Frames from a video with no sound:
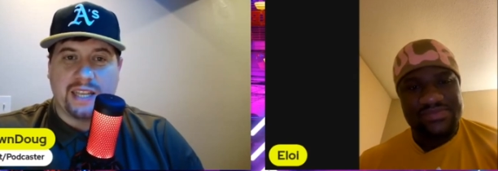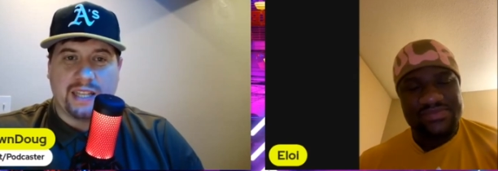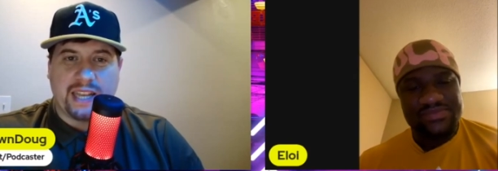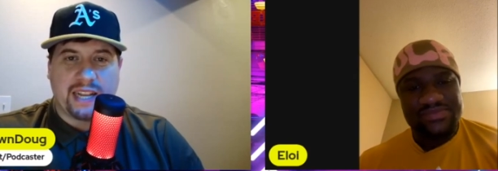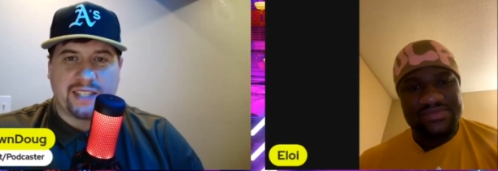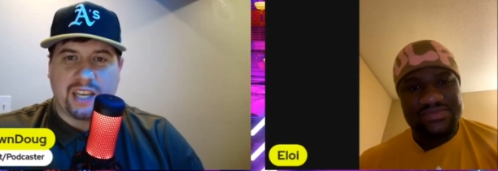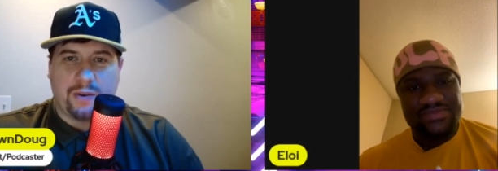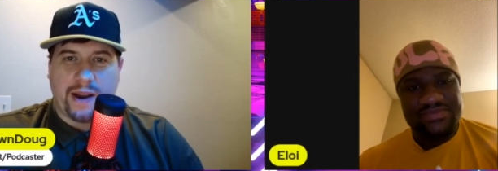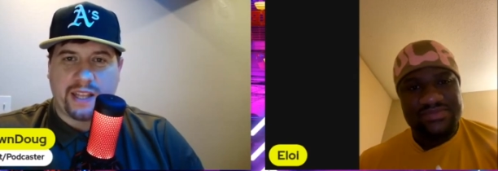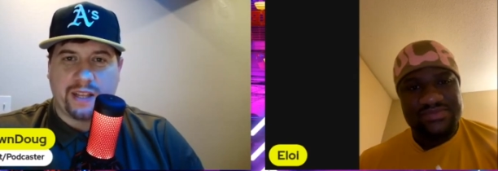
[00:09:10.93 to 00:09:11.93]
Speaker 1: Did, did I see
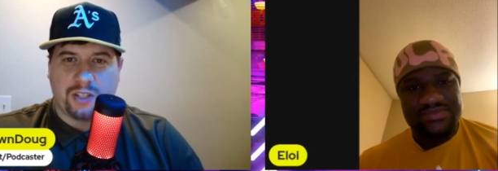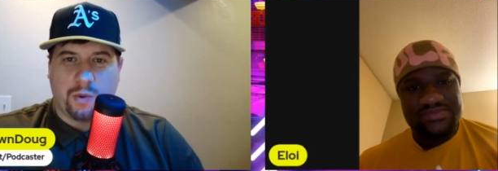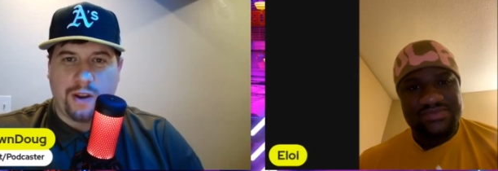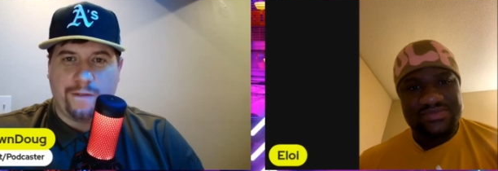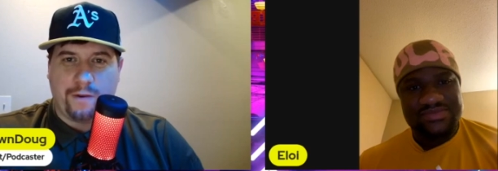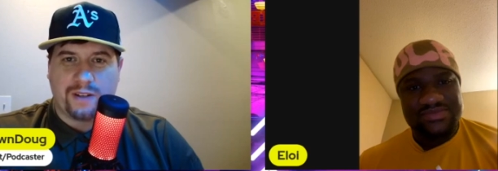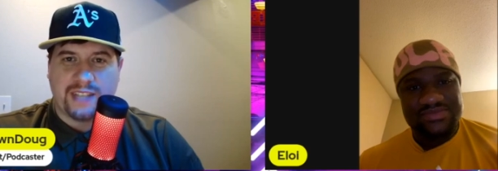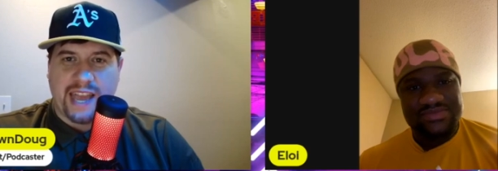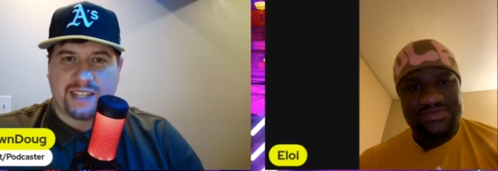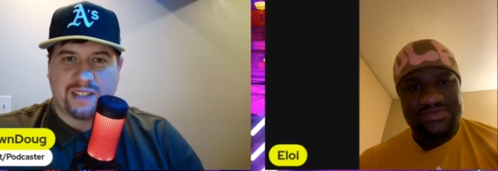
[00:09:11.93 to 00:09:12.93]
correctly? 24
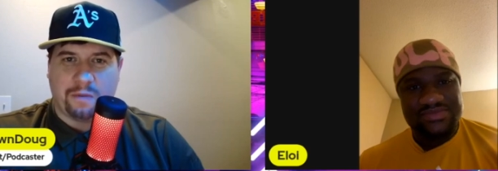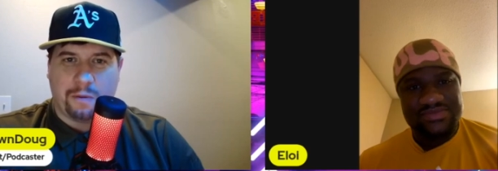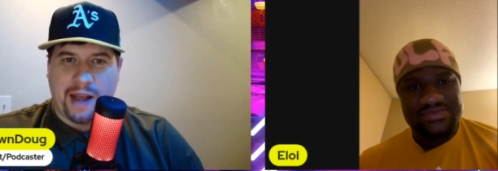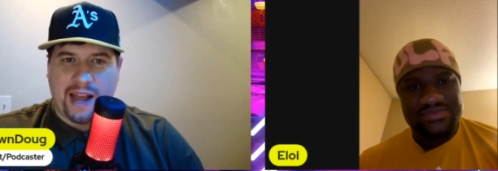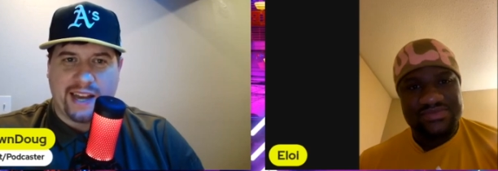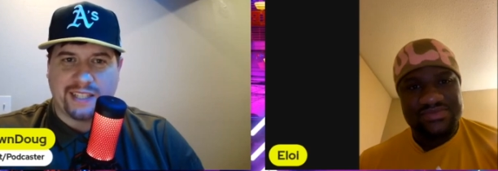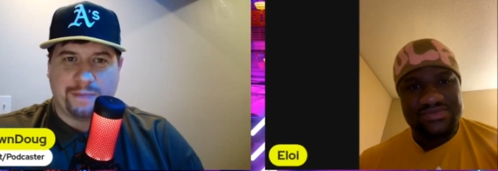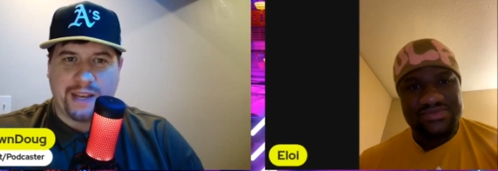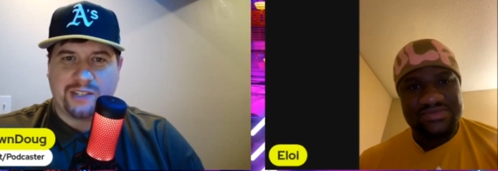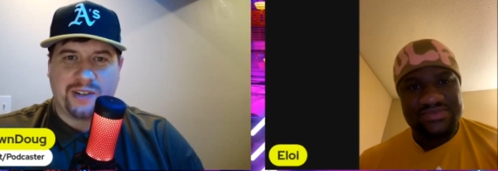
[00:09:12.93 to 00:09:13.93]
sacks? Were my eyes
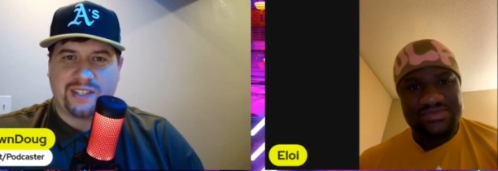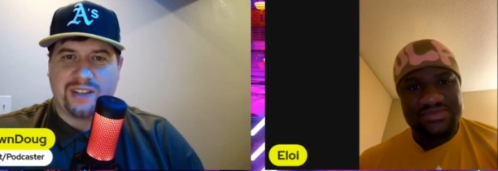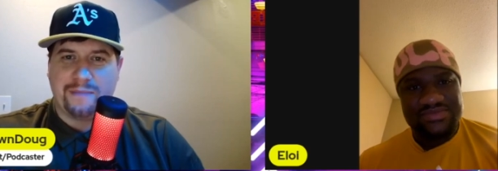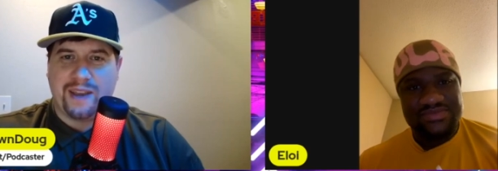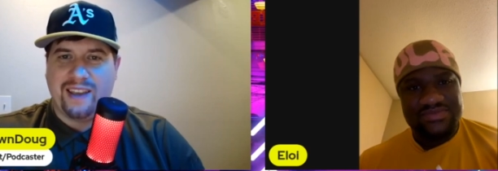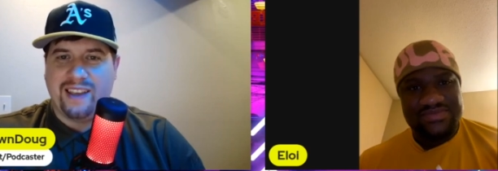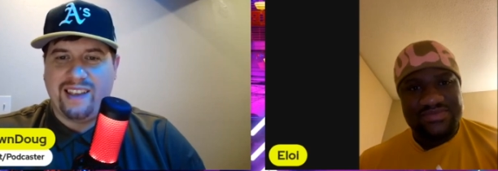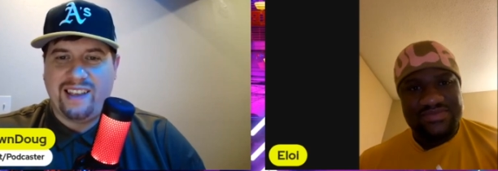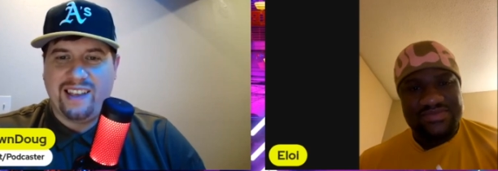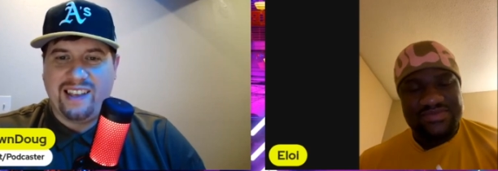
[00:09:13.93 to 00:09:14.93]
playing tricks on me?
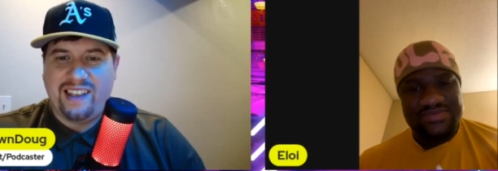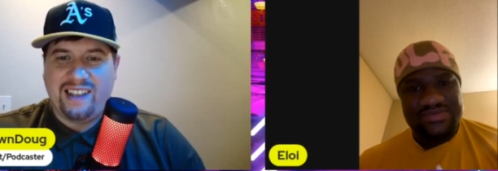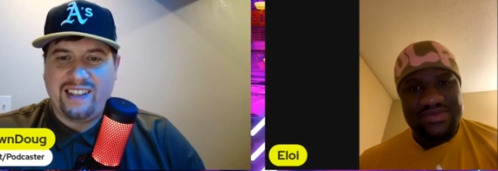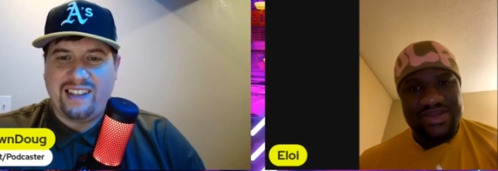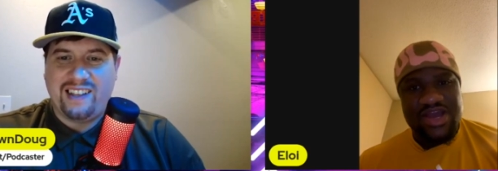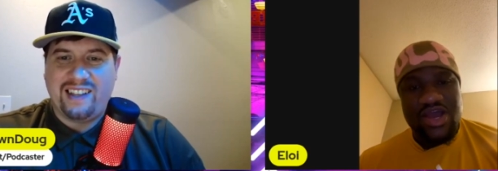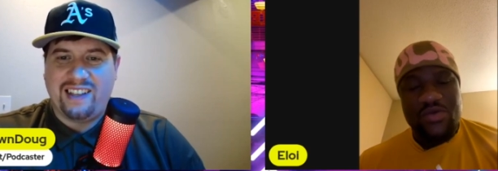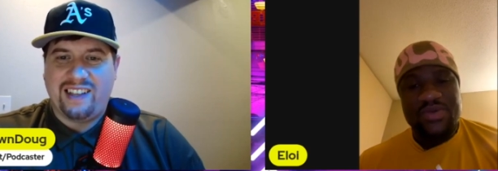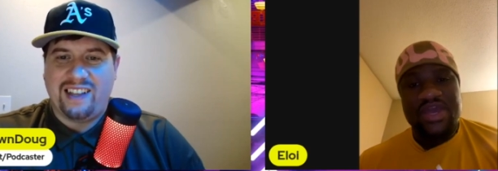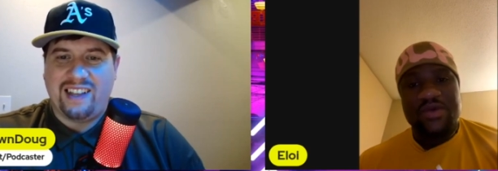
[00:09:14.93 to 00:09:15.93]
Speaker 2: Uh,
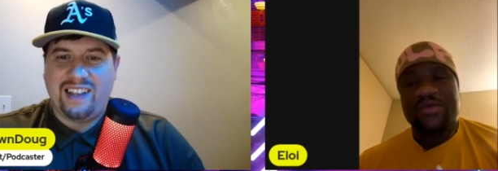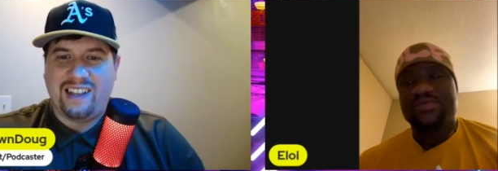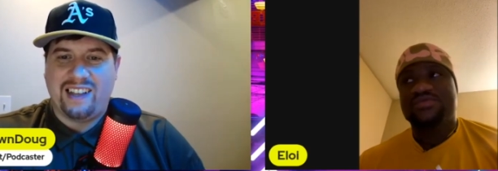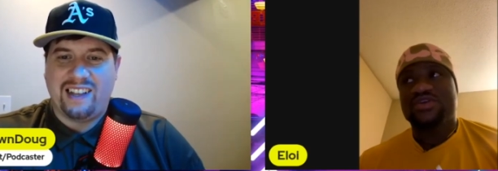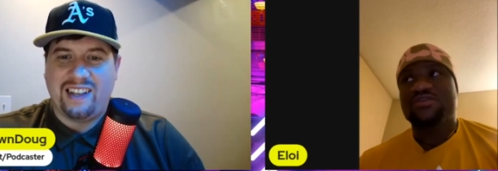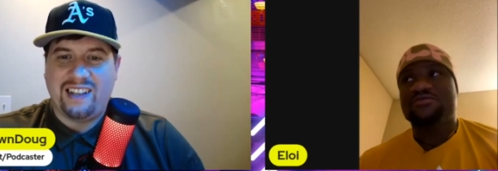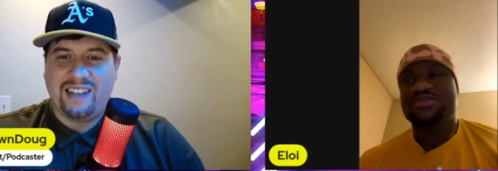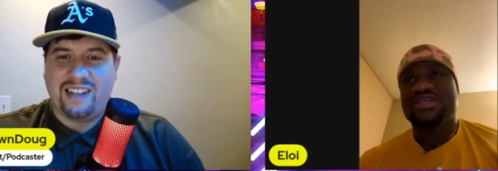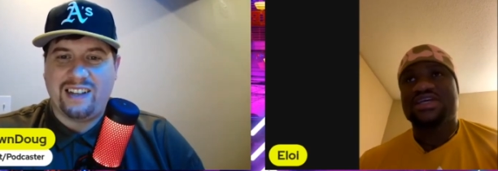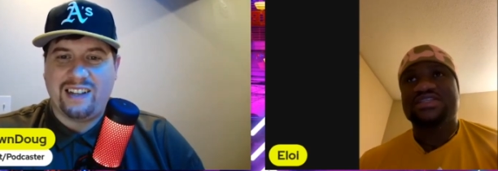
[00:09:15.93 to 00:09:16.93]
yeah, 24
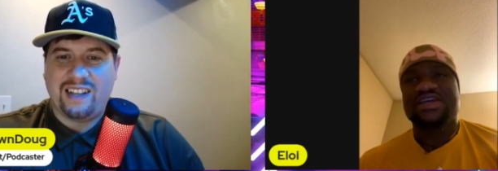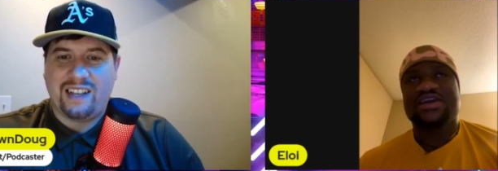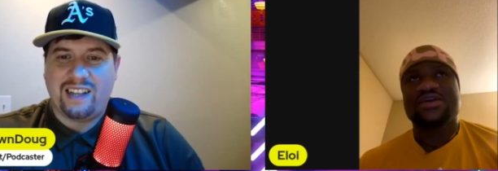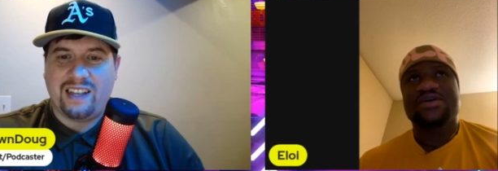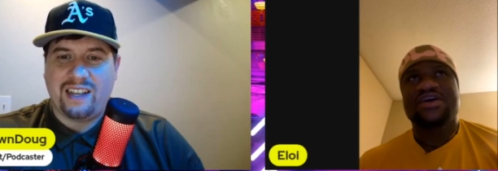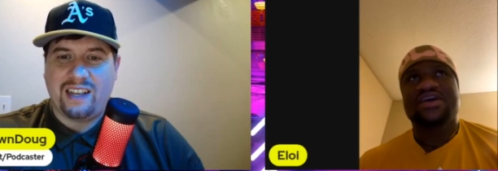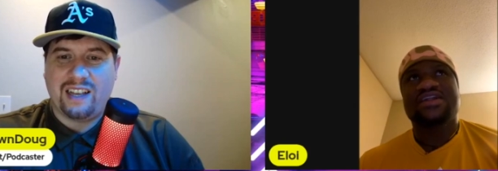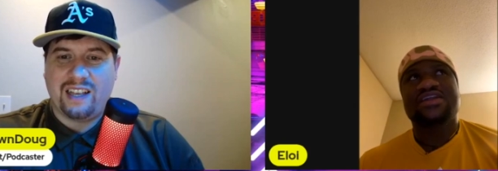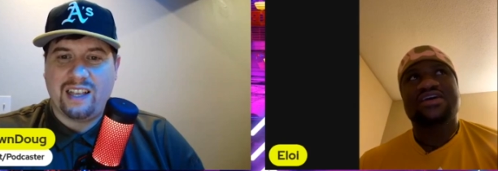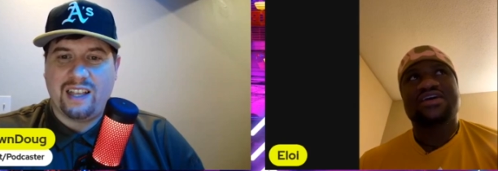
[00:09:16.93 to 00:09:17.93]
sacks. Yeah, and
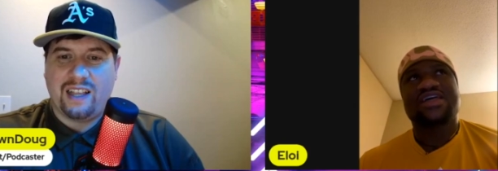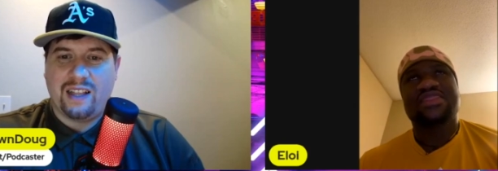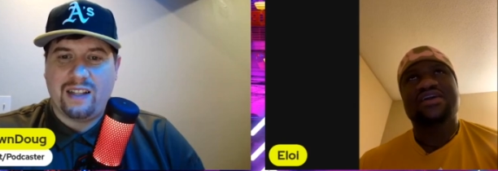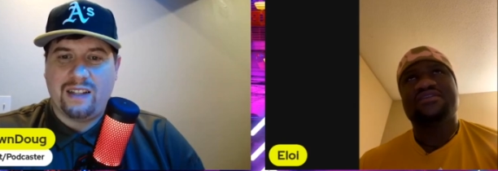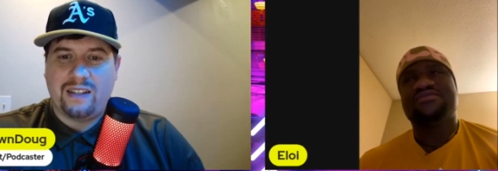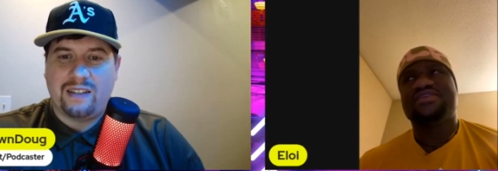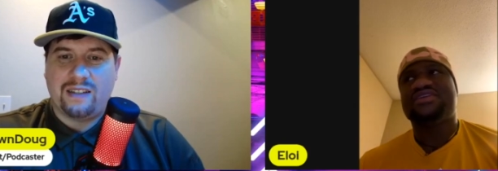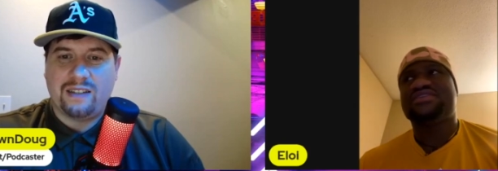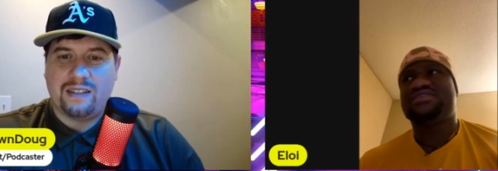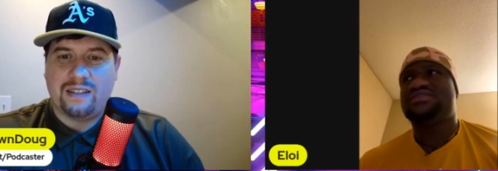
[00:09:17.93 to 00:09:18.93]
uh, I think I
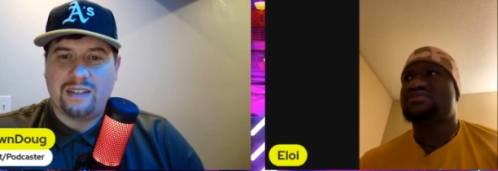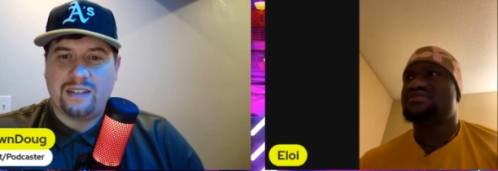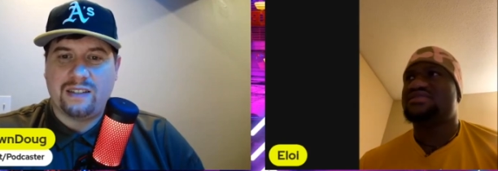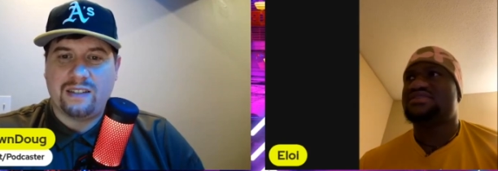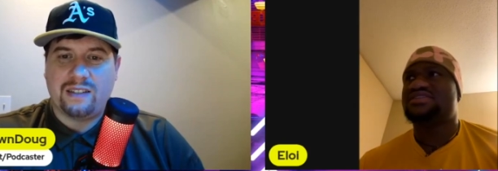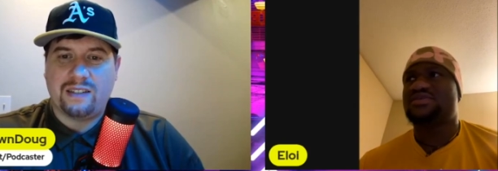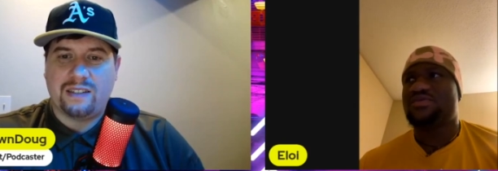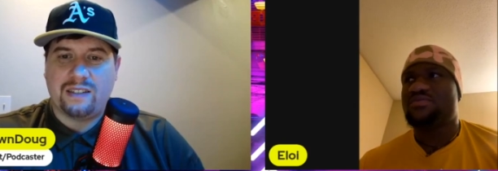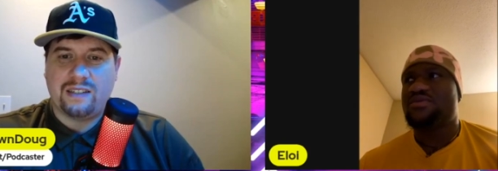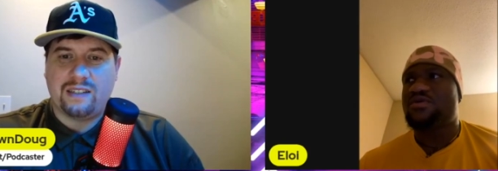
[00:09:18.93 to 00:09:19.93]
finished the season with
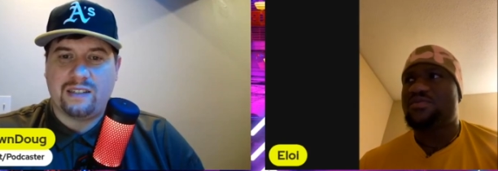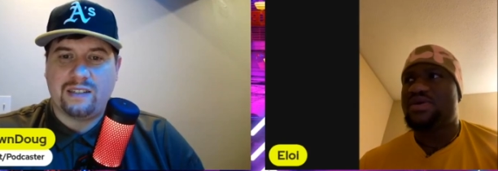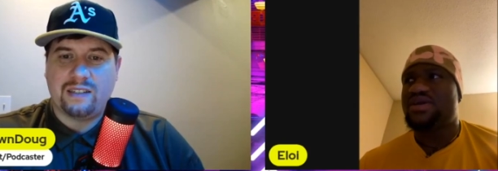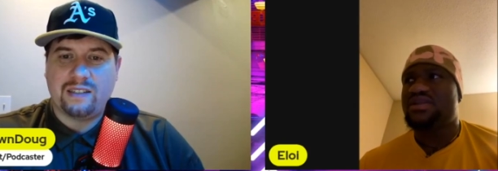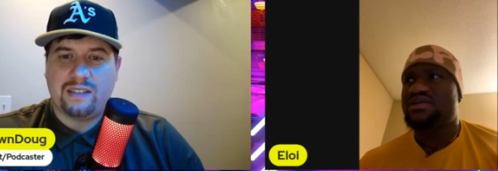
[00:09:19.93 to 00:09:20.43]
more, but